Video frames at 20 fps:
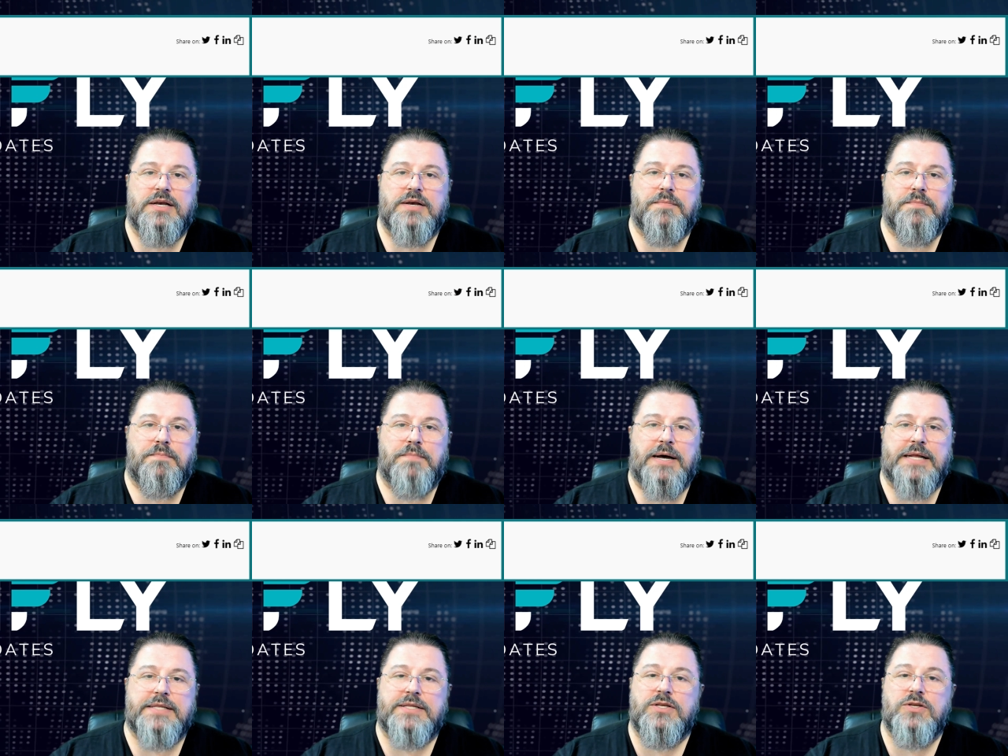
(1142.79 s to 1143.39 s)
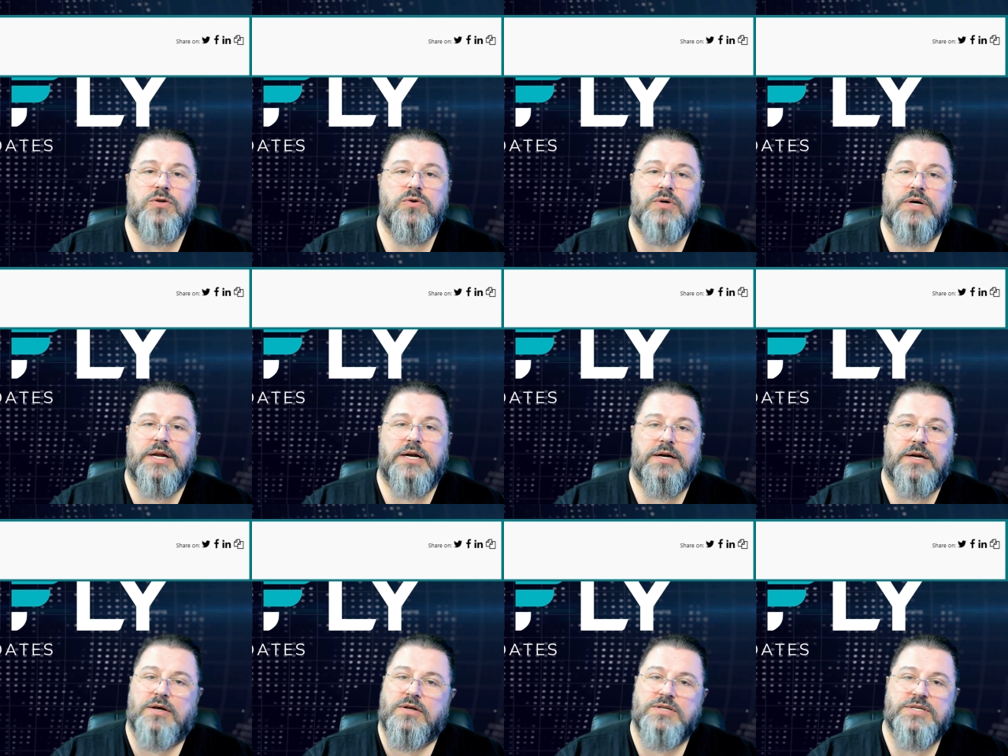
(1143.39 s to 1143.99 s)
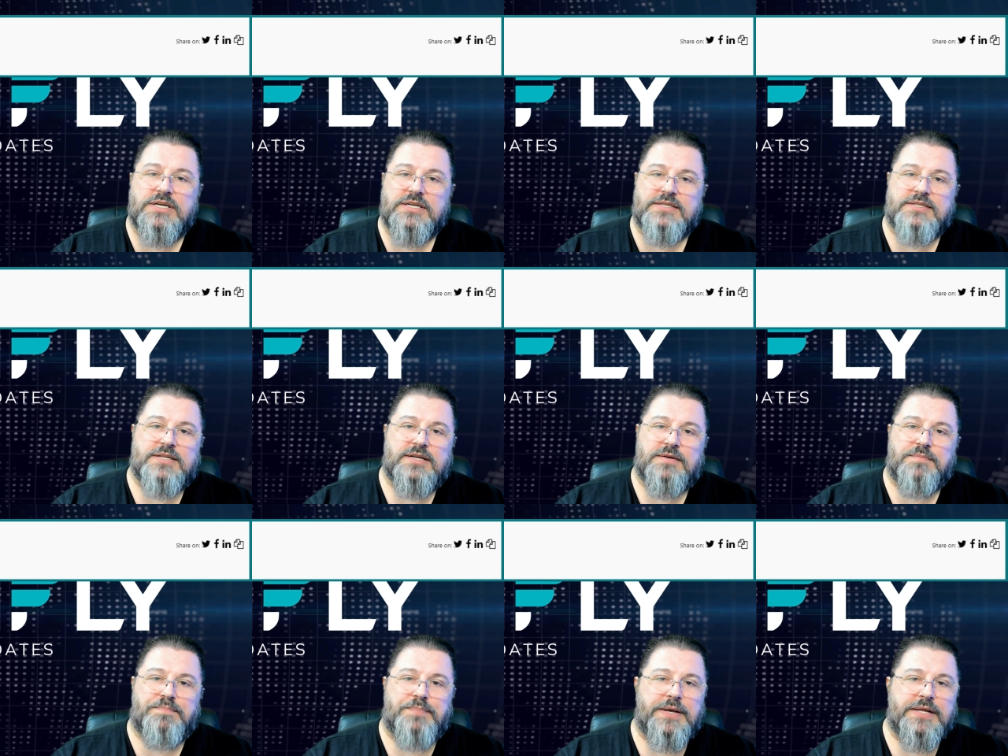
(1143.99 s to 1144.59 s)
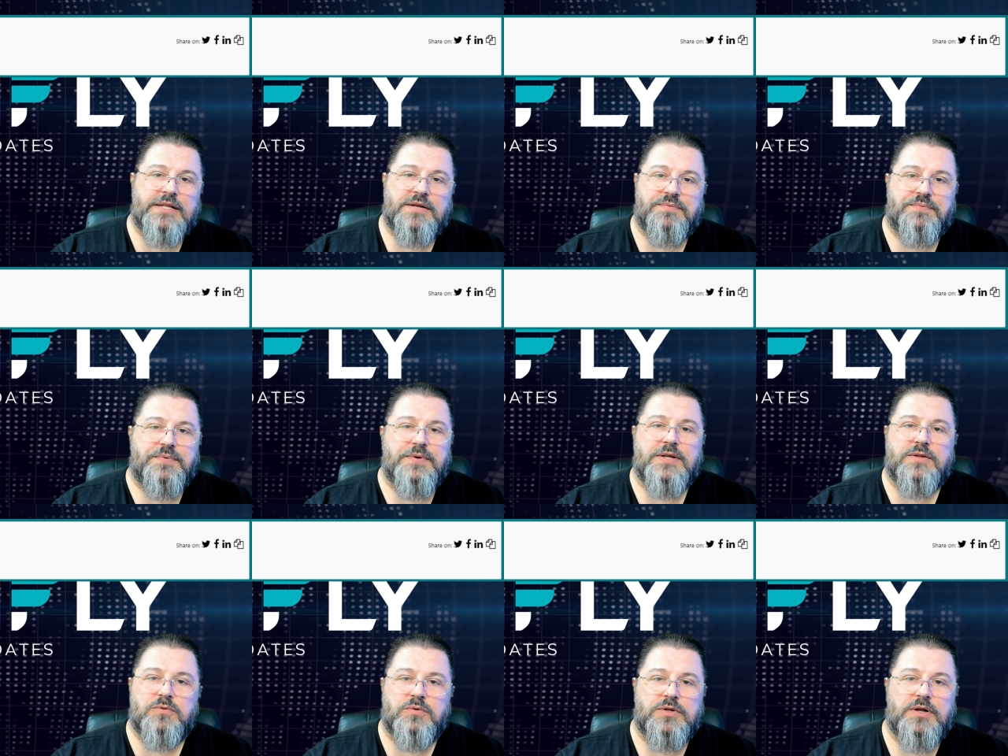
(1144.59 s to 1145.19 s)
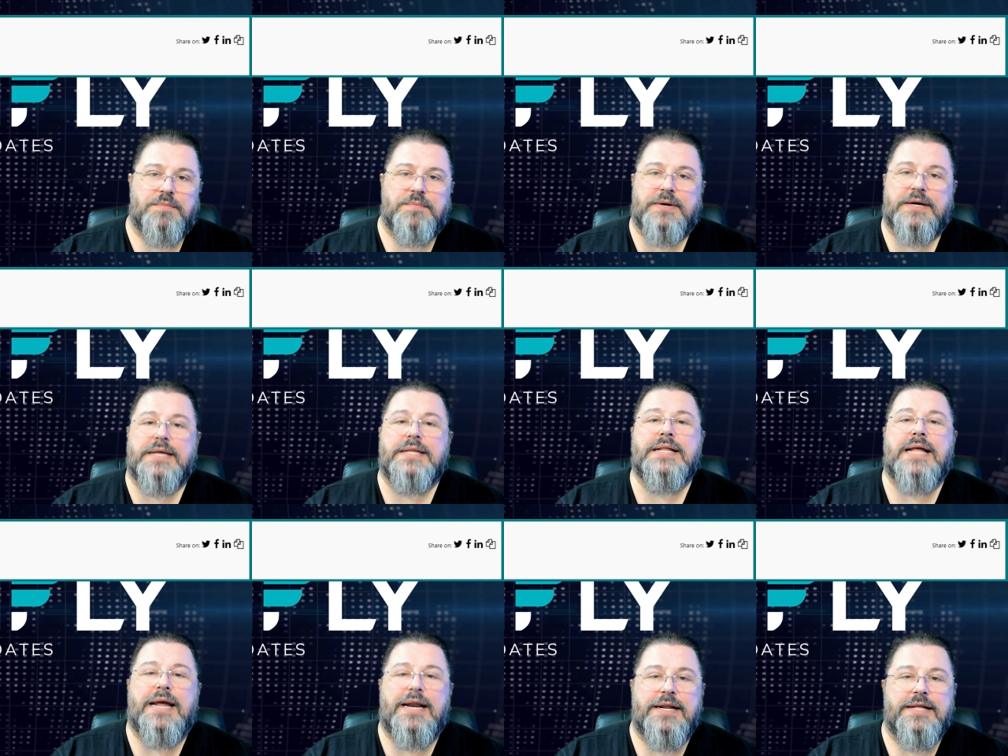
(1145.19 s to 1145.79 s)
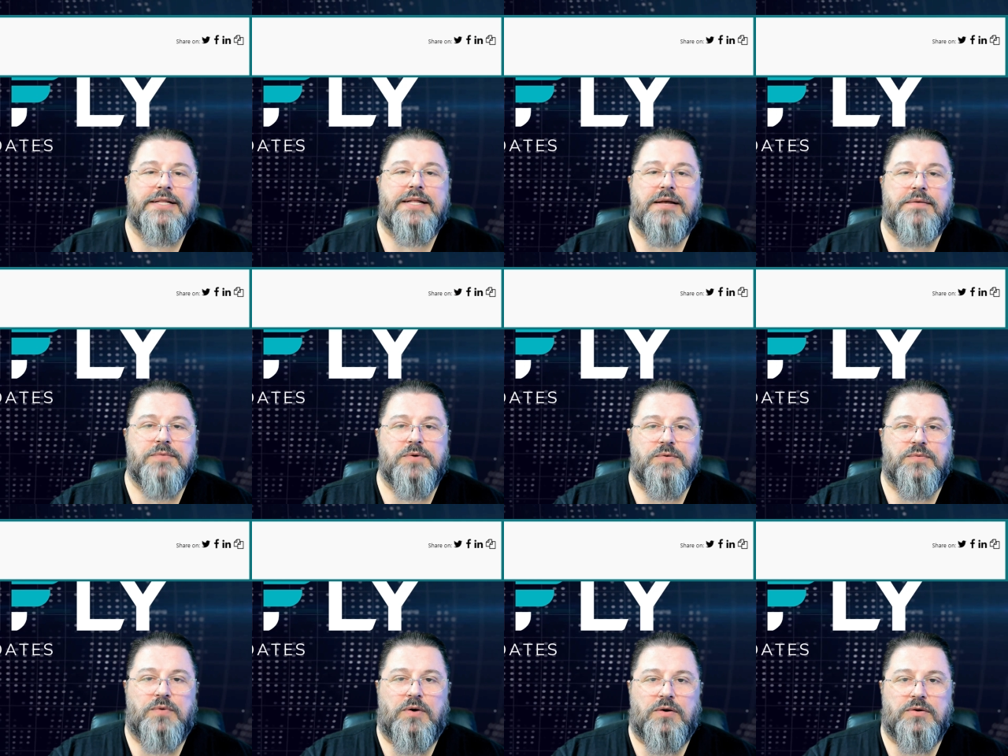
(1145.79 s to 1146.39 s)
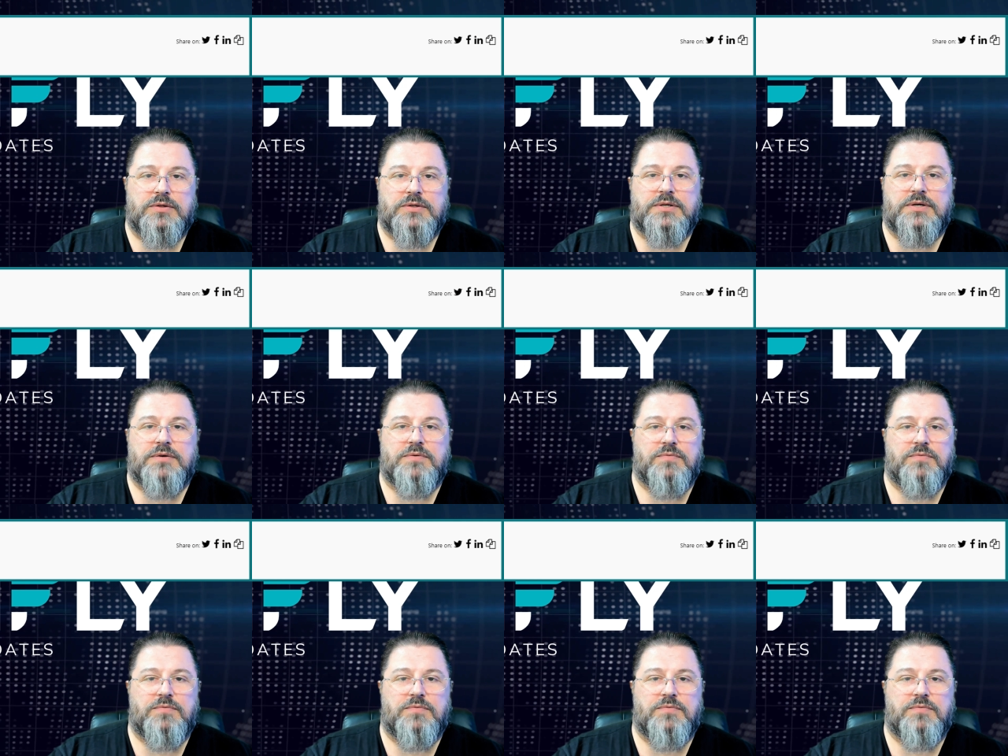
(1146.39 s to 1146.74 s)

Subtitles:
But you cannot just pay the fee and do the upgrade anytime you want.